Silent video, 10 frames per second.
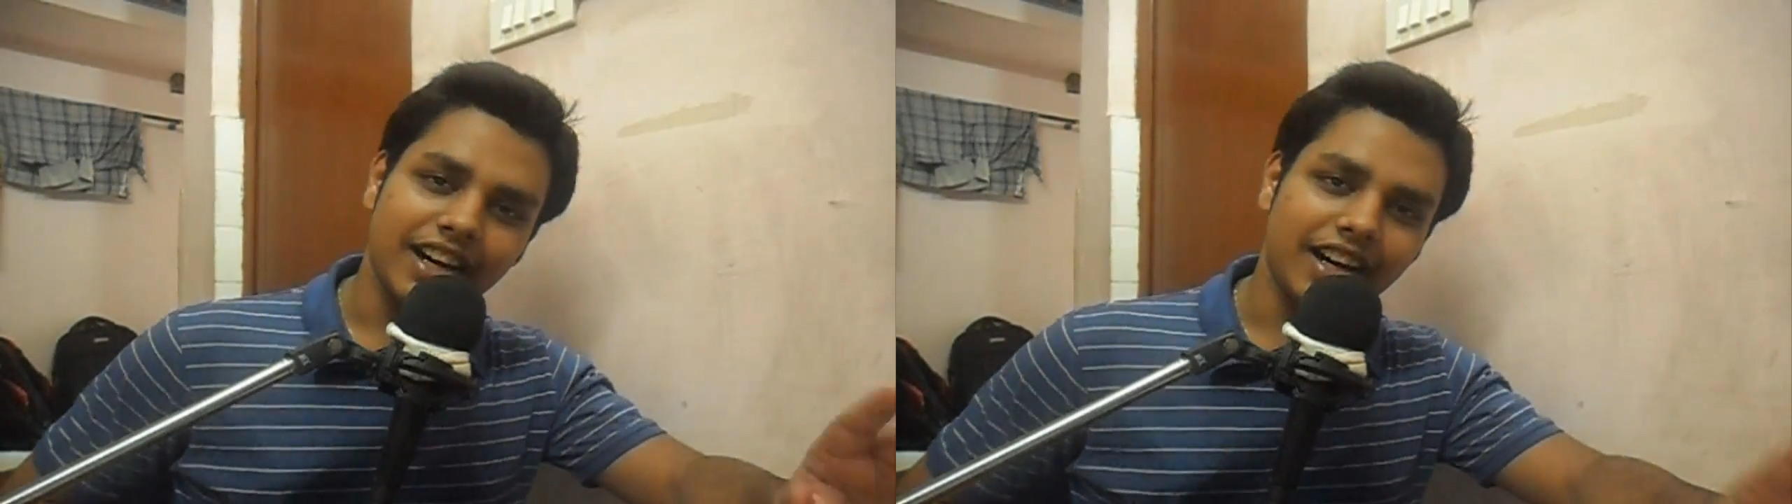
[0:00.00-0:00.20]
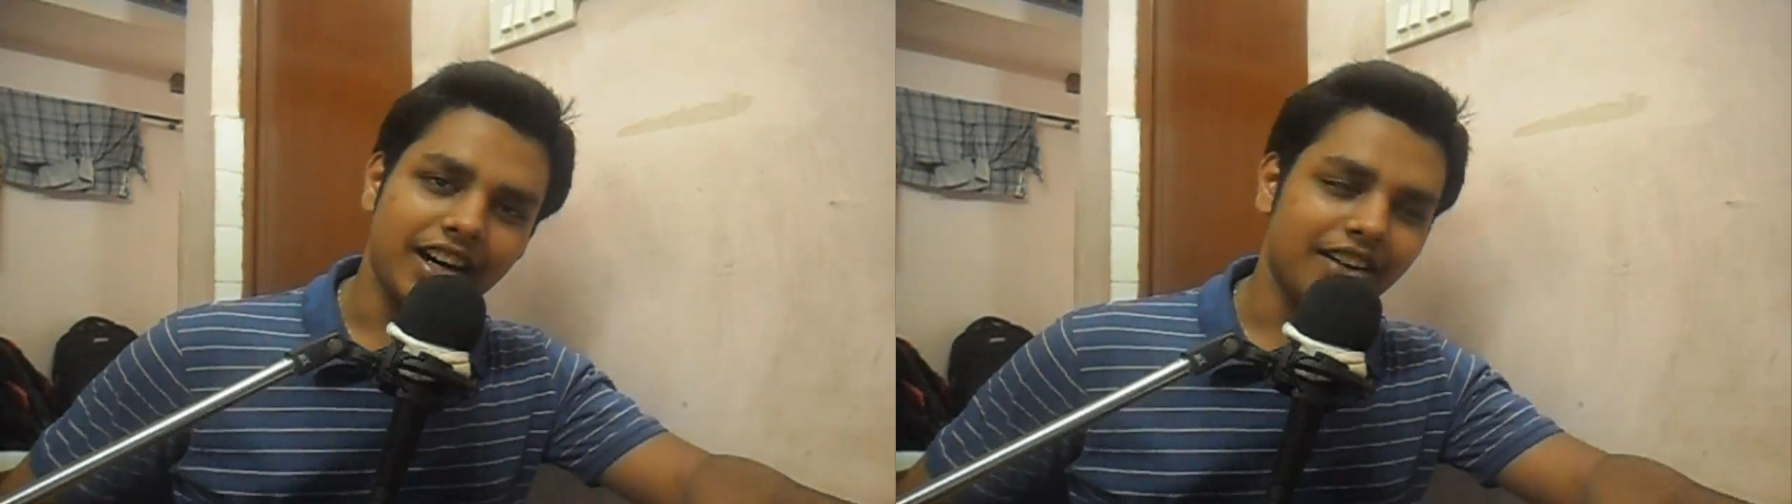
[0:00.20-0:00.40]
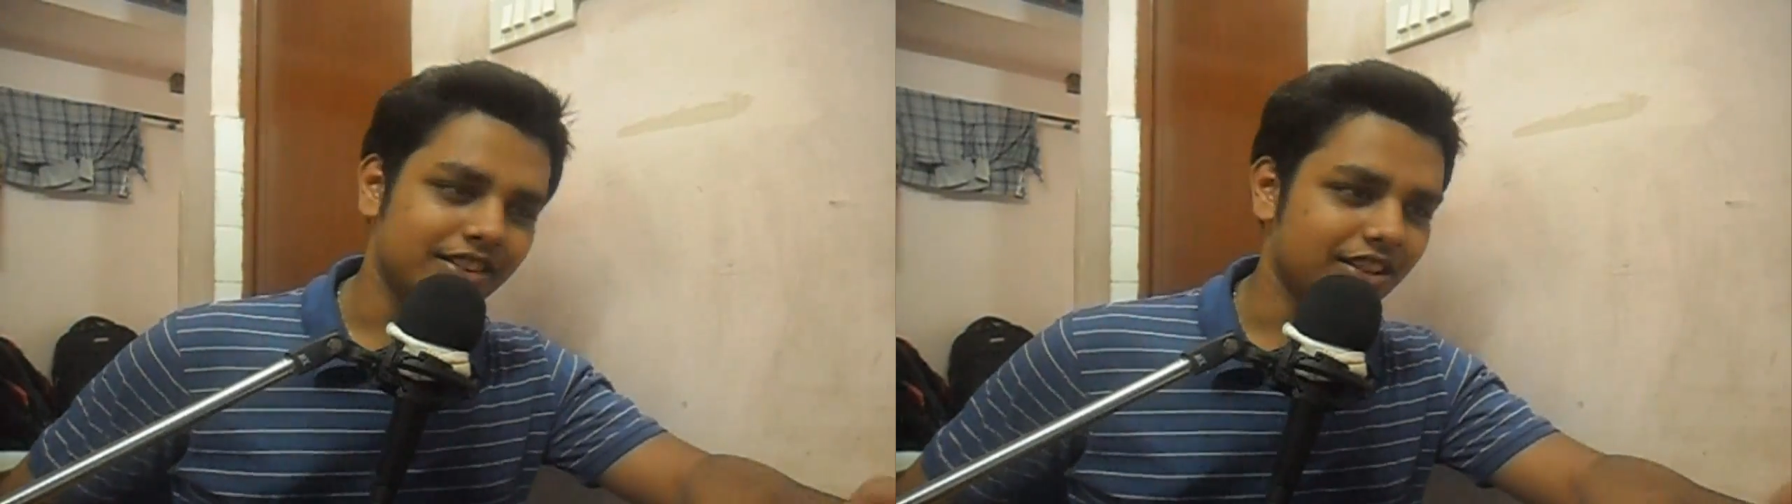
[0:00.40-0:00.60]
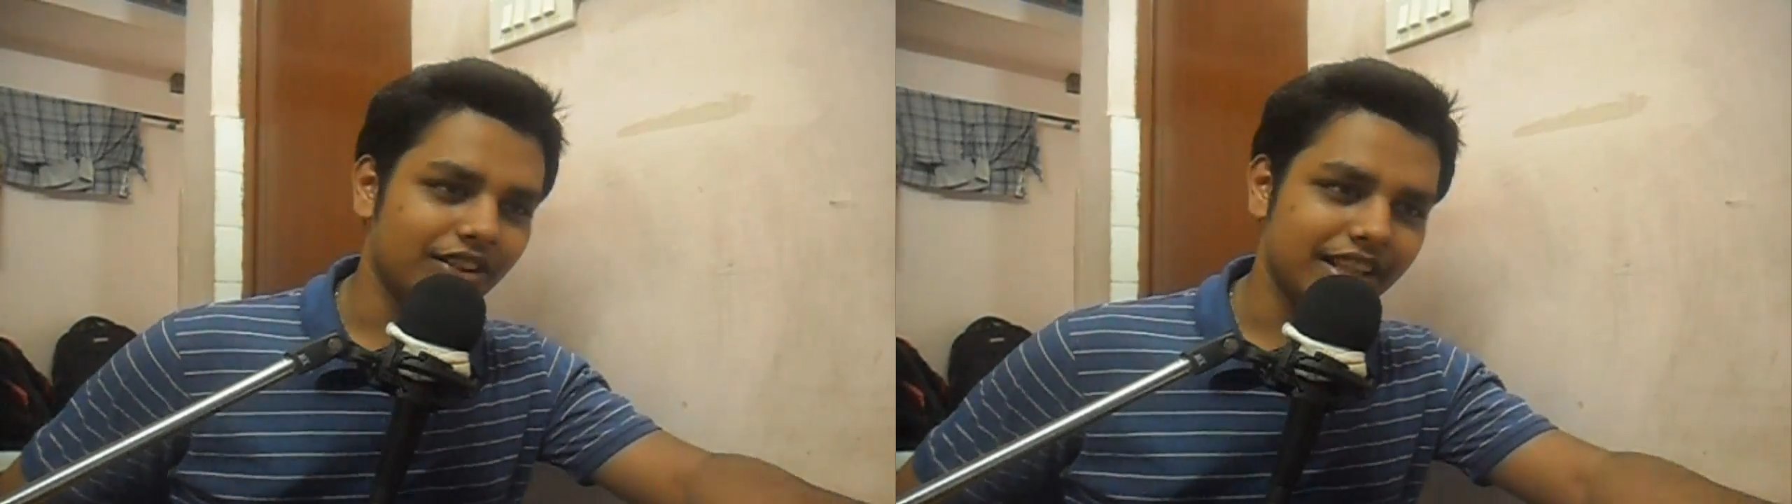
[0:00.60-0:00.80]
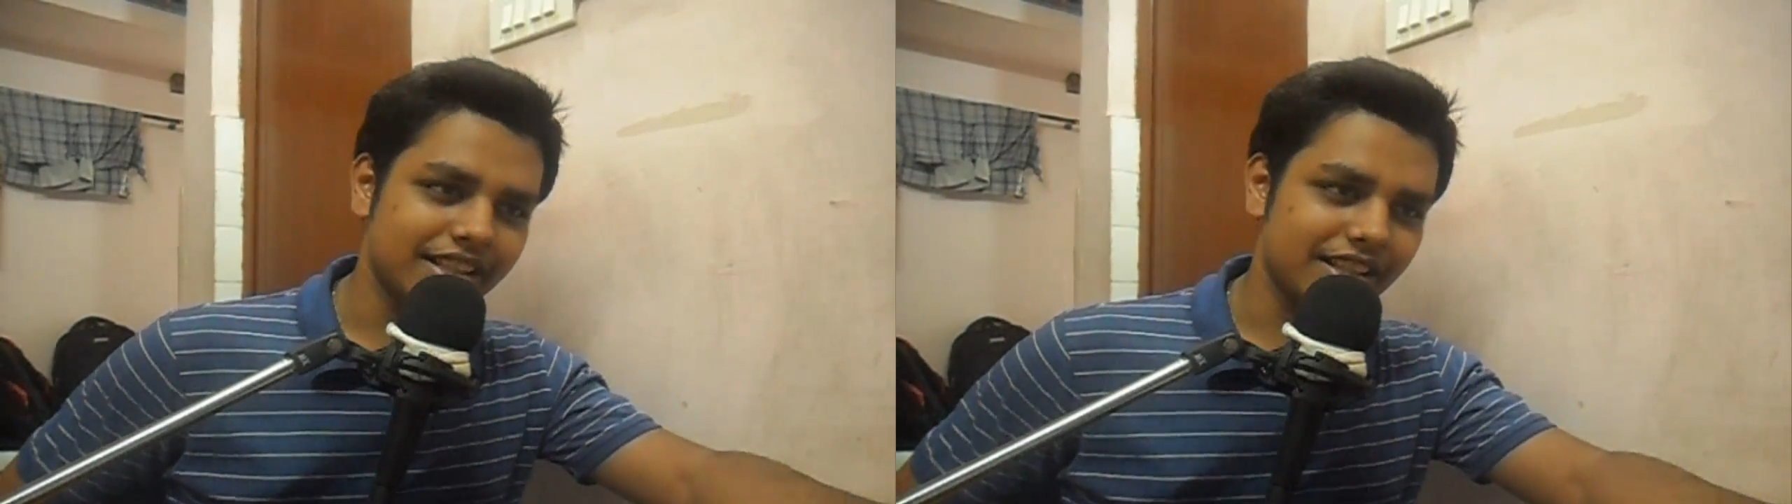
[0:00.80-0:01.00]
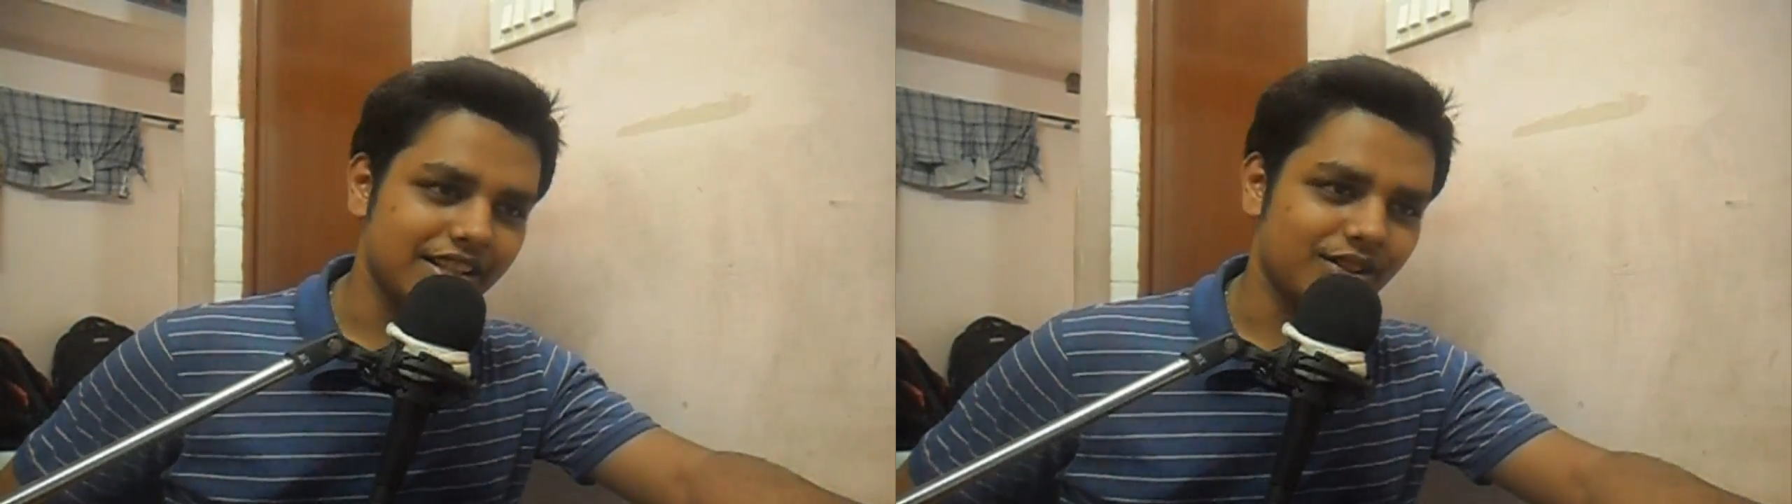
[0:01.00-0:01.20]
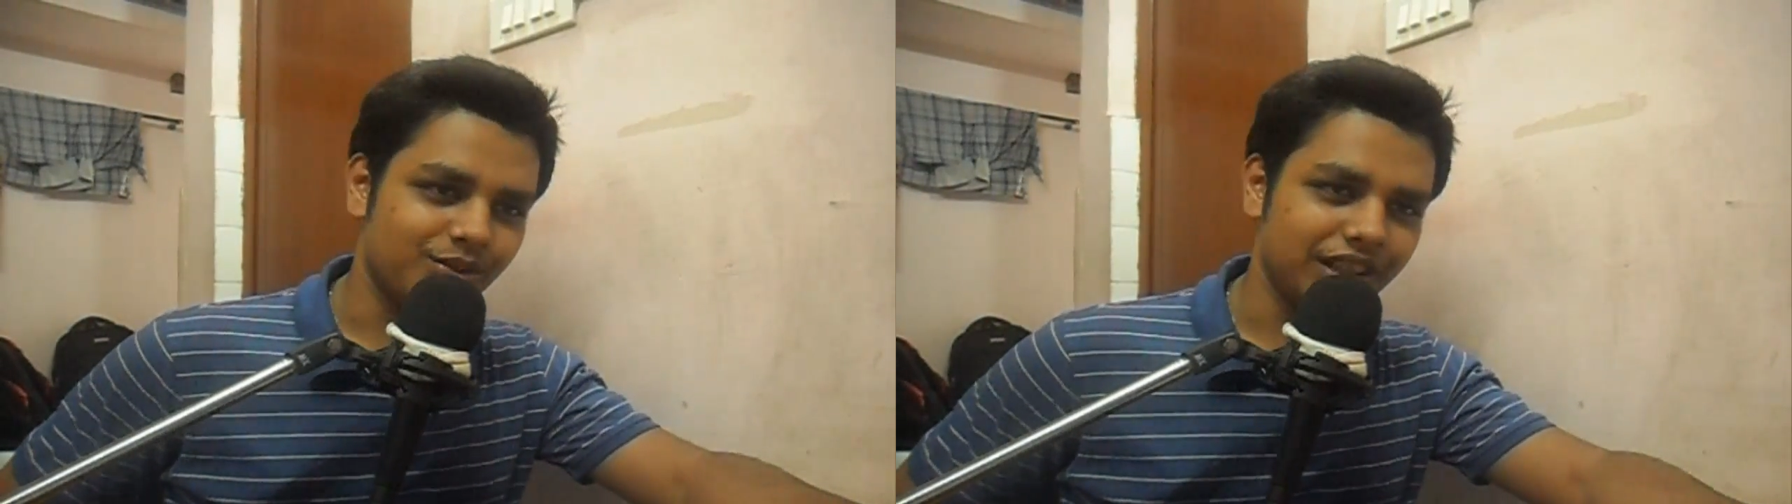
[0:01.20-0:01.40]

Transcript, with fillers: uh, so this is